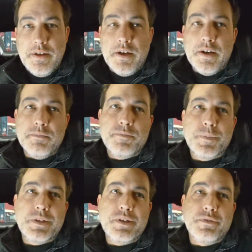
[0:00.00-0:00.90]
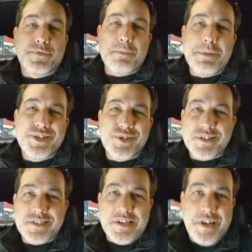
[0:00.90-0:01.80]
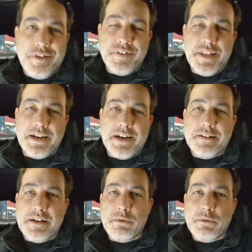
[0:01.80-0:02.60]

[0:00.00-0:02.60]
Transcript: for emission stuff and that kind of thing.